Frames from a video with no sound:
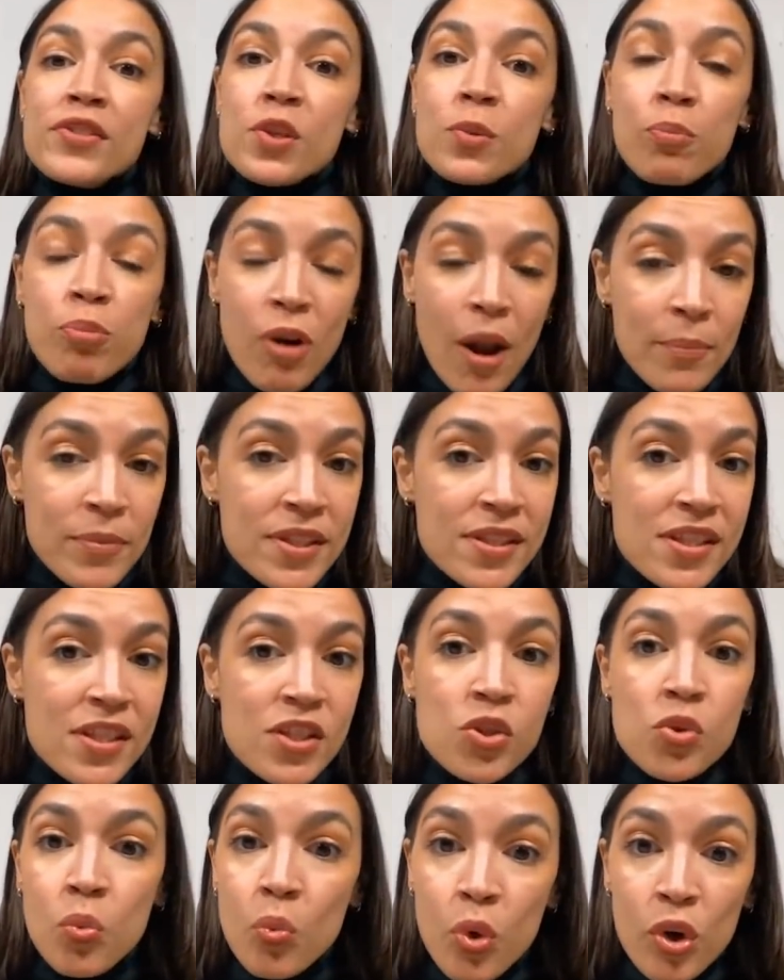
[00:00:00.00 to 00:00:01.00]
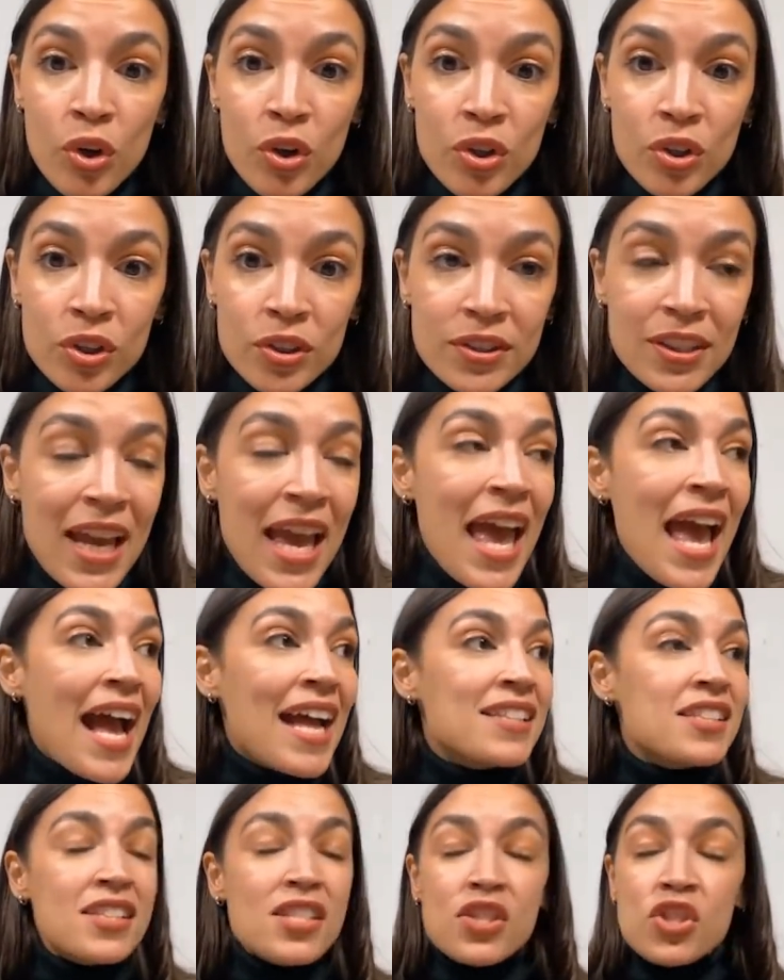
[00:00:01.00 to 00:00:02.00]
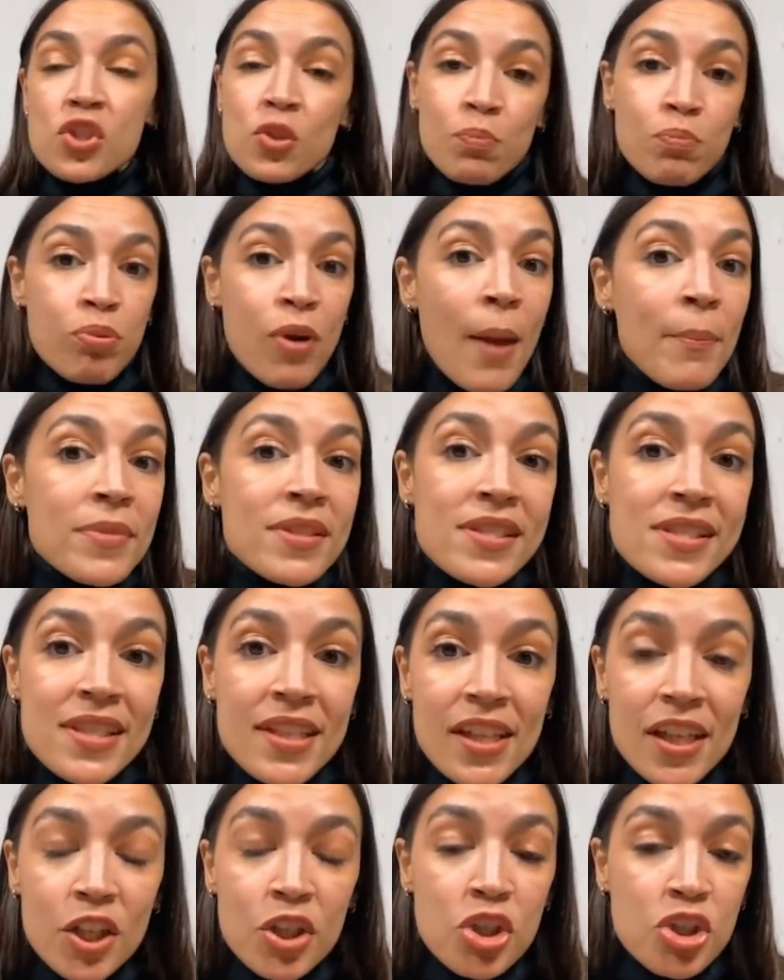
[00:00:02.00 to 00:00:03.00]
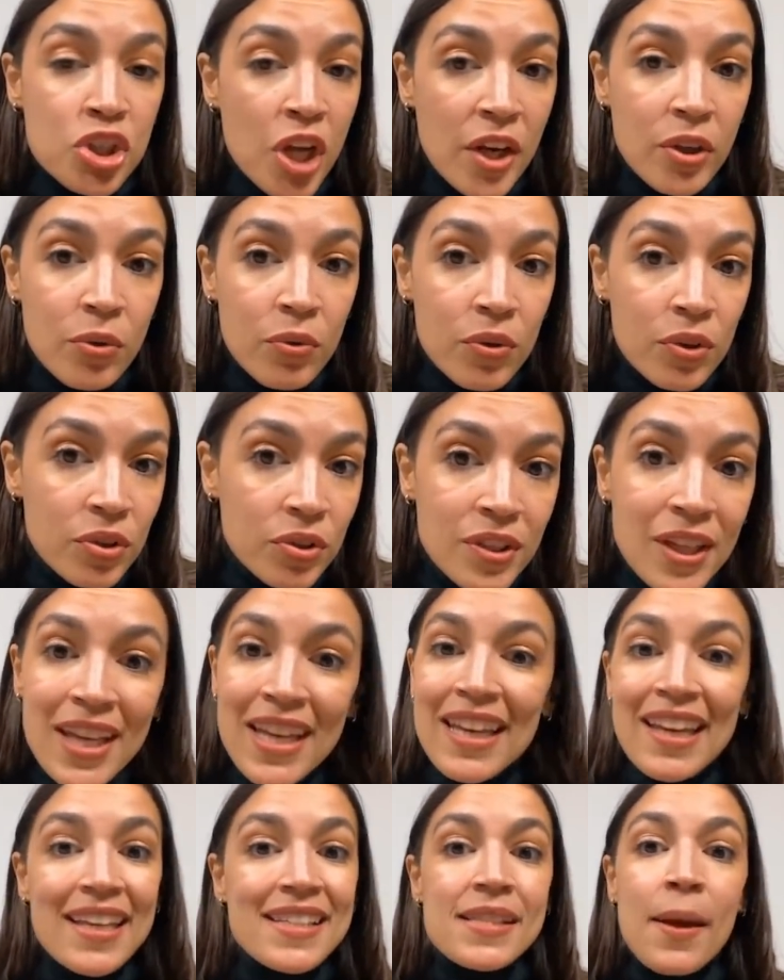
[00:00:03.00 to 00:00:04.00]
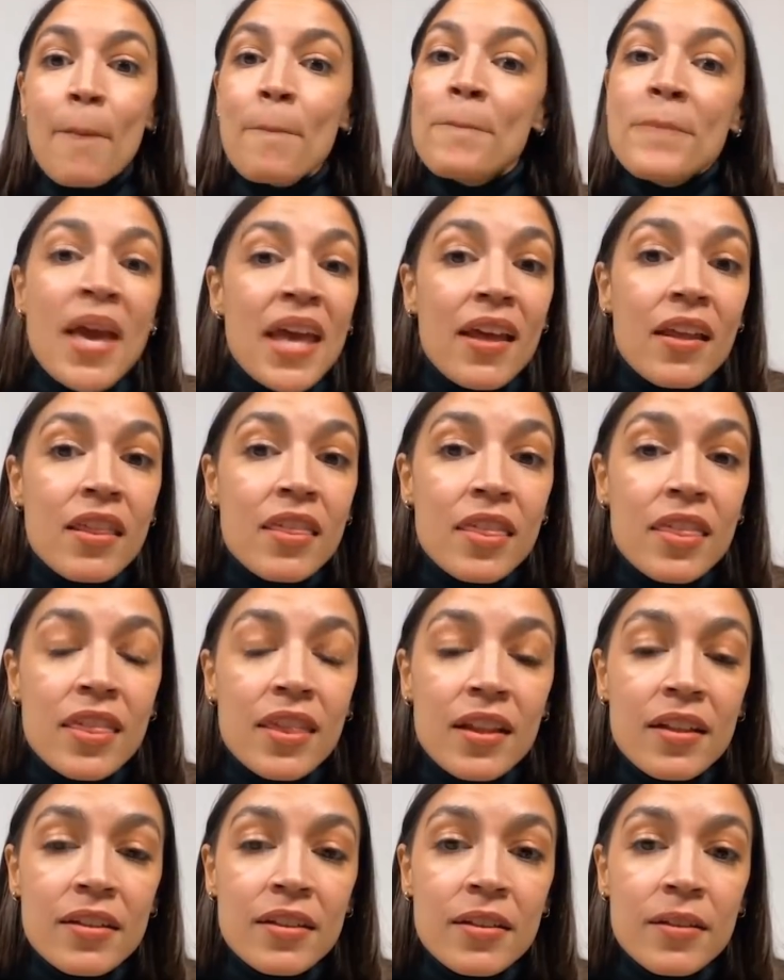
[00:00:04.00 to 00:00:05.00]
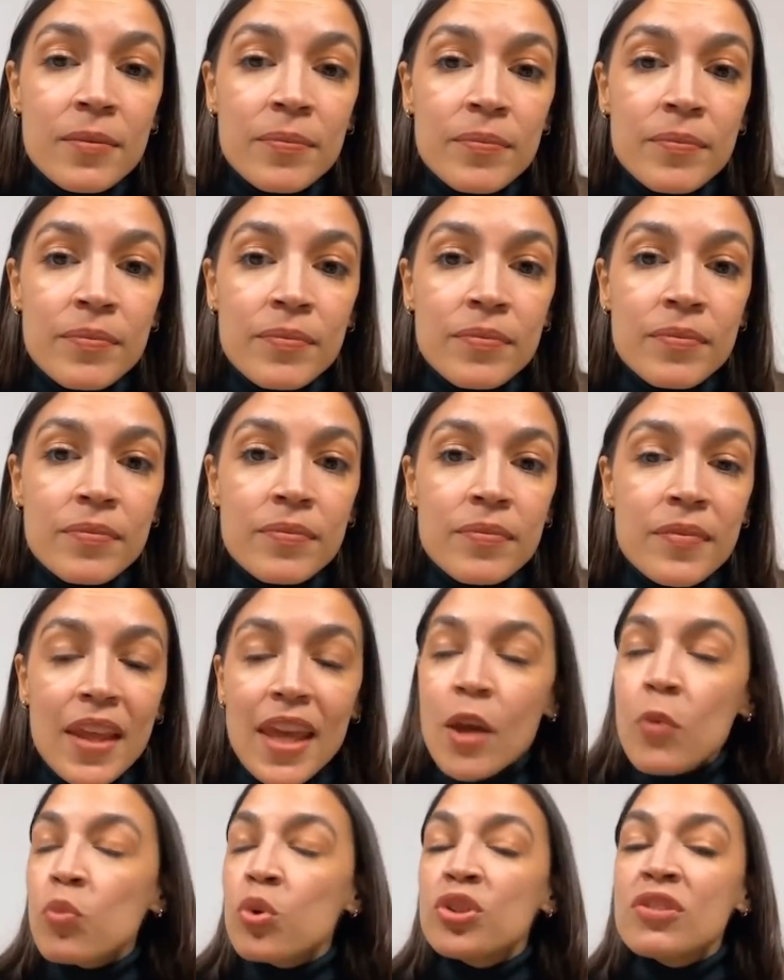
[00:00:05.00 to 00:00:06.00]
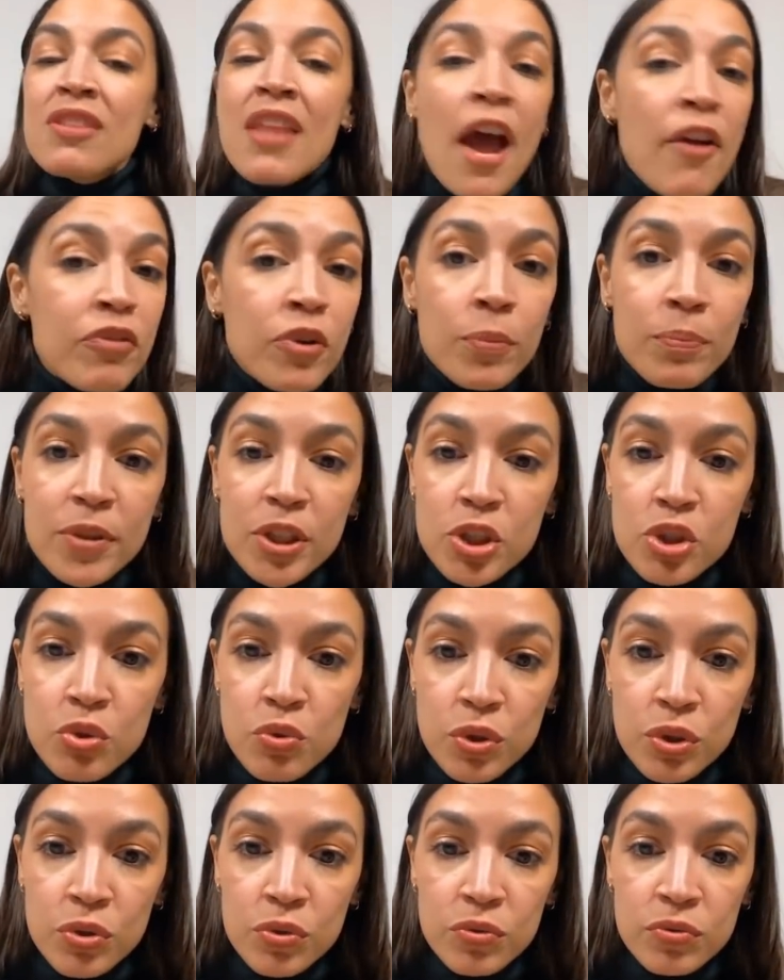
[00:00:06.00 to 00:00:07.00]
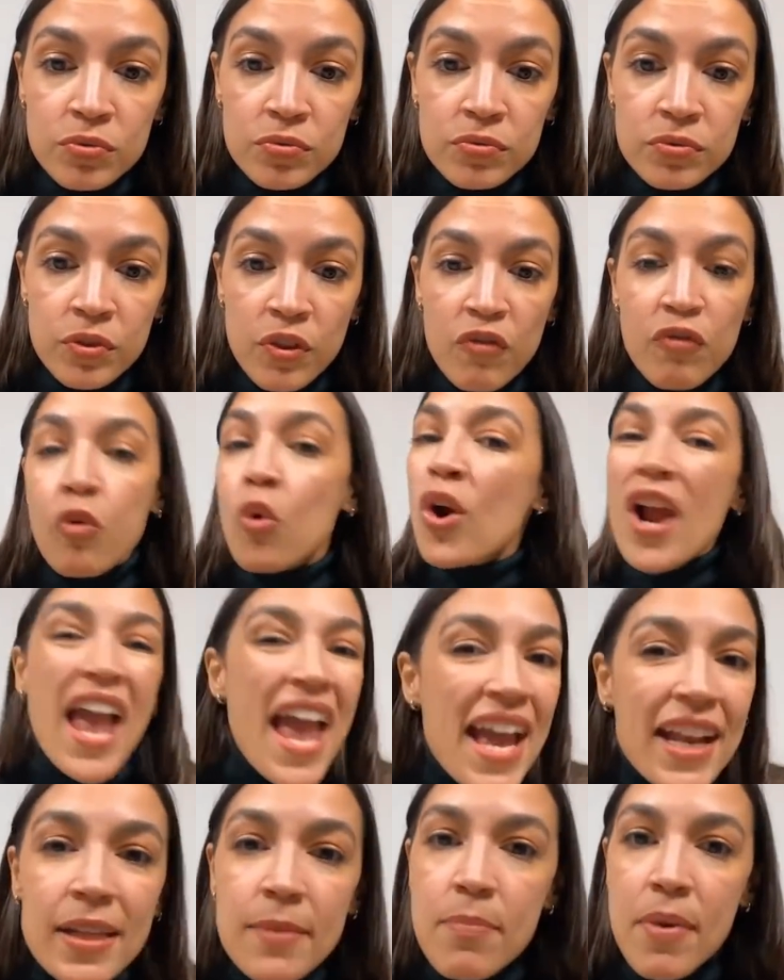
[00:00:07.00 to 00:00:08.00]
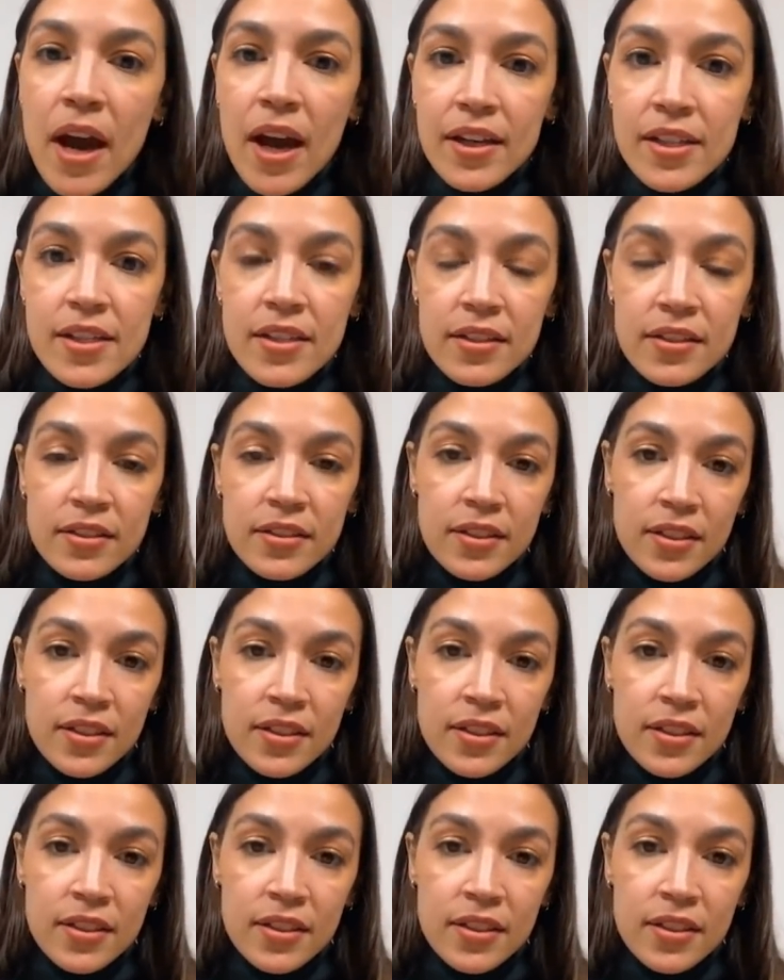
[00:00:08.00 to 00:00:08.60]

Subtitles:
supremacist world, and since supremacy in general is a myth, it will never be true for anybody.